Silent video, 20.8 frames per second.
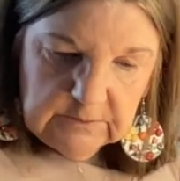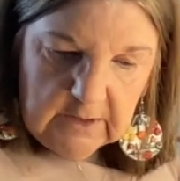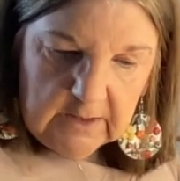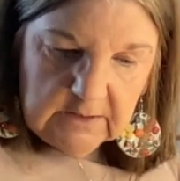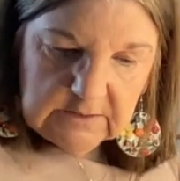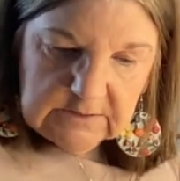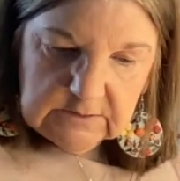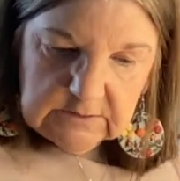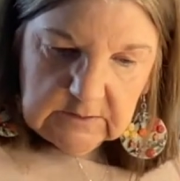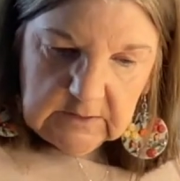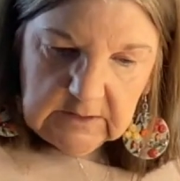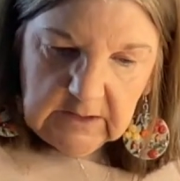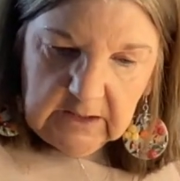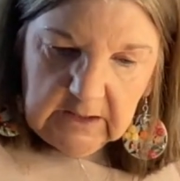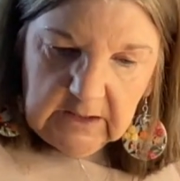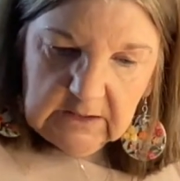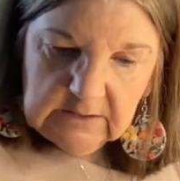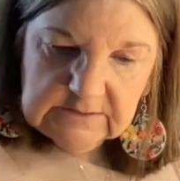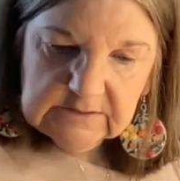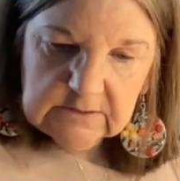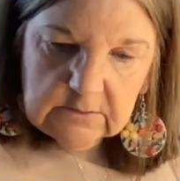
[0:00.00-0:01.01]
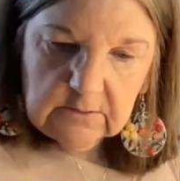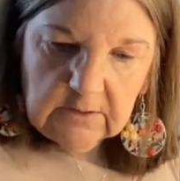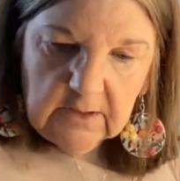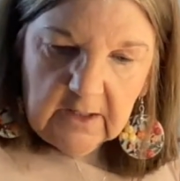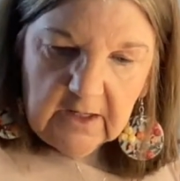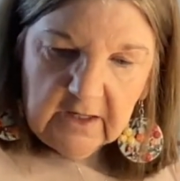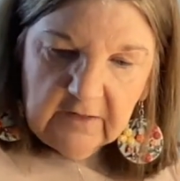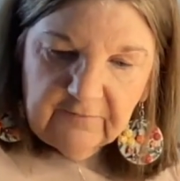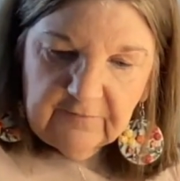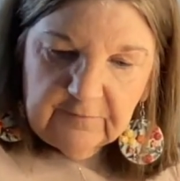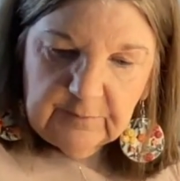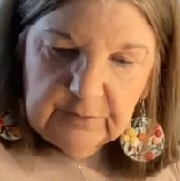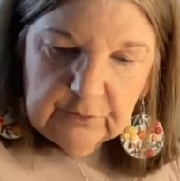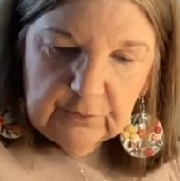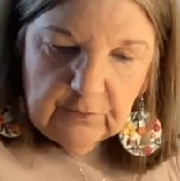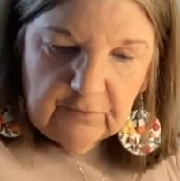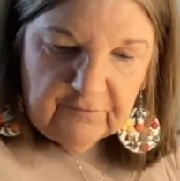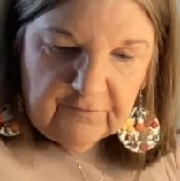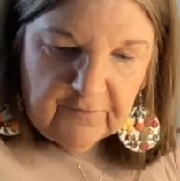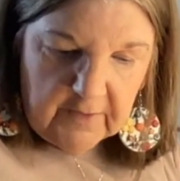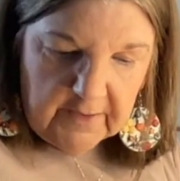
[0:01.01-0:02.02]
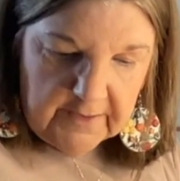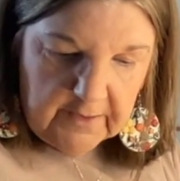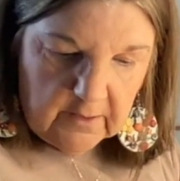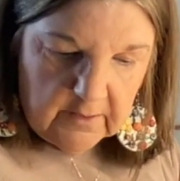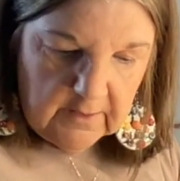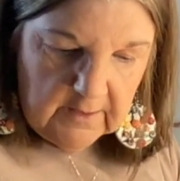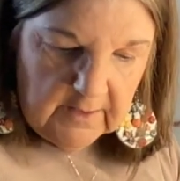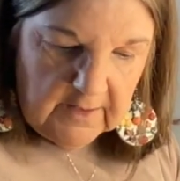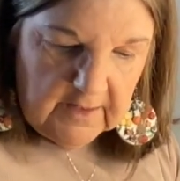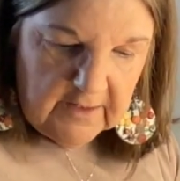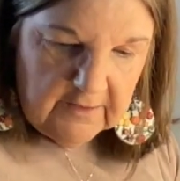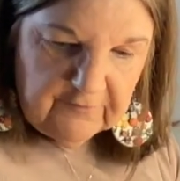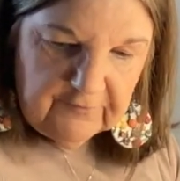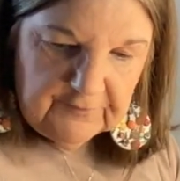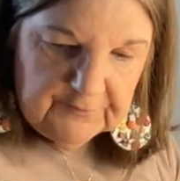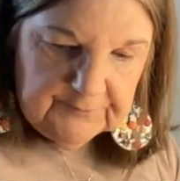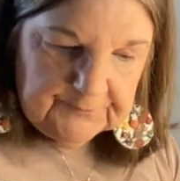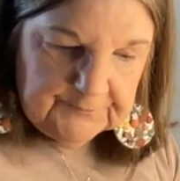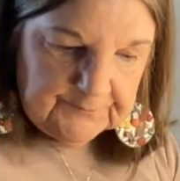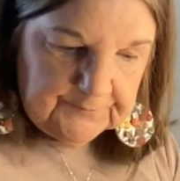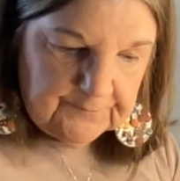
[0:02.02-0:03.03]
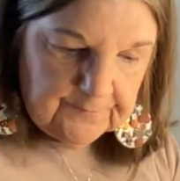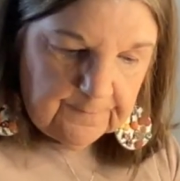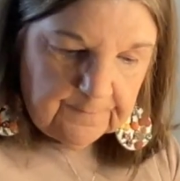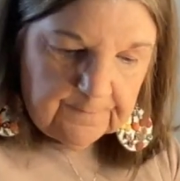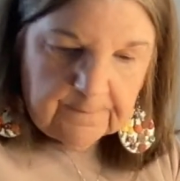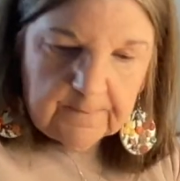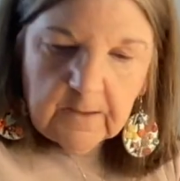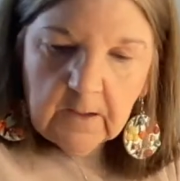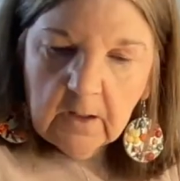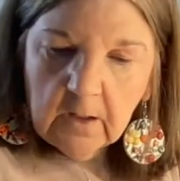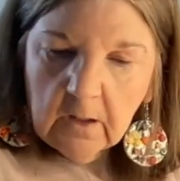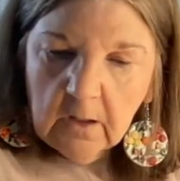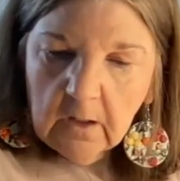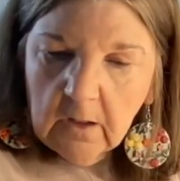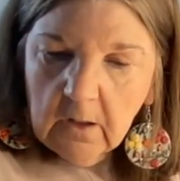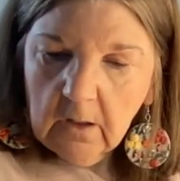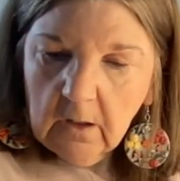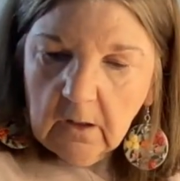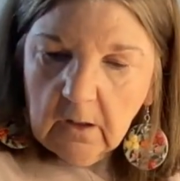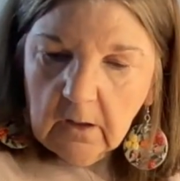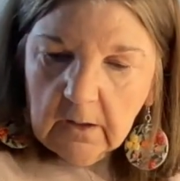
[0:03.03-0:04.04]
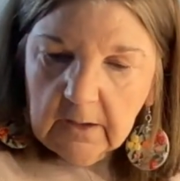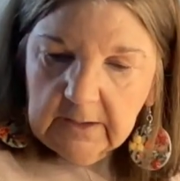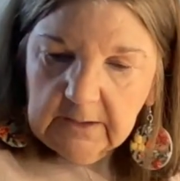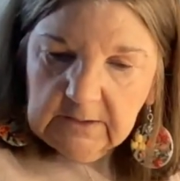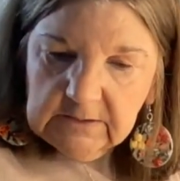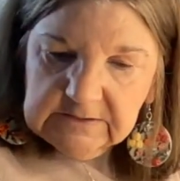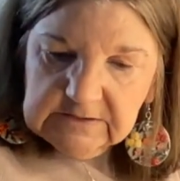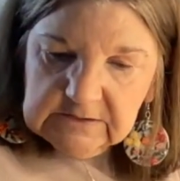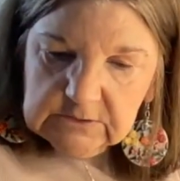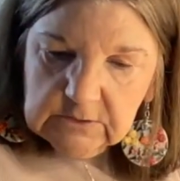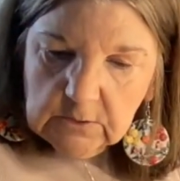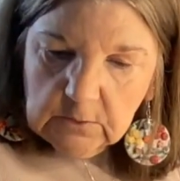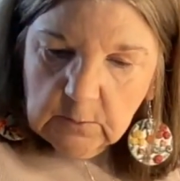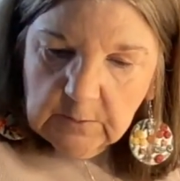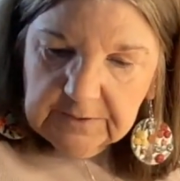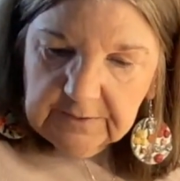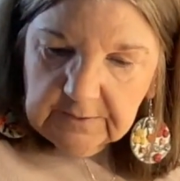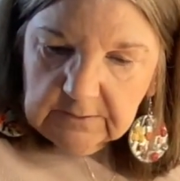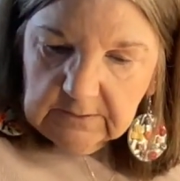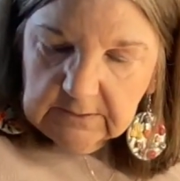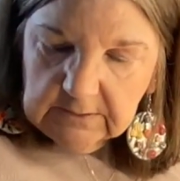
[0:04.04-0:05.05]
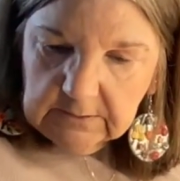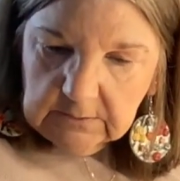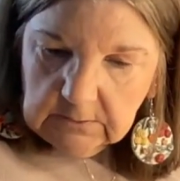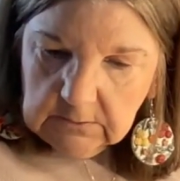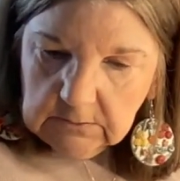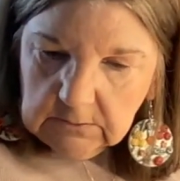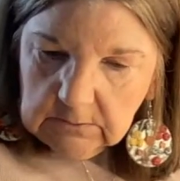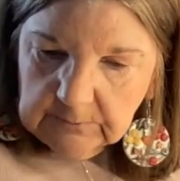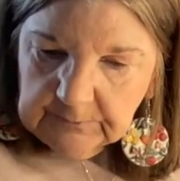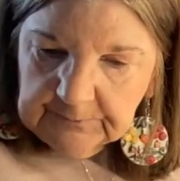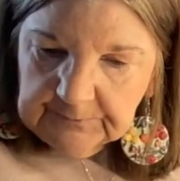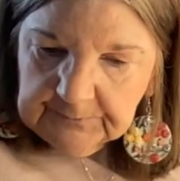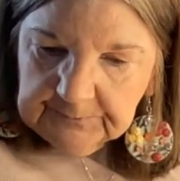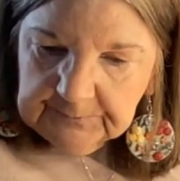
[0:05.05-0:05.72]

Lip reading: that, to enhance our life, beautify our life. All right, let's go with a little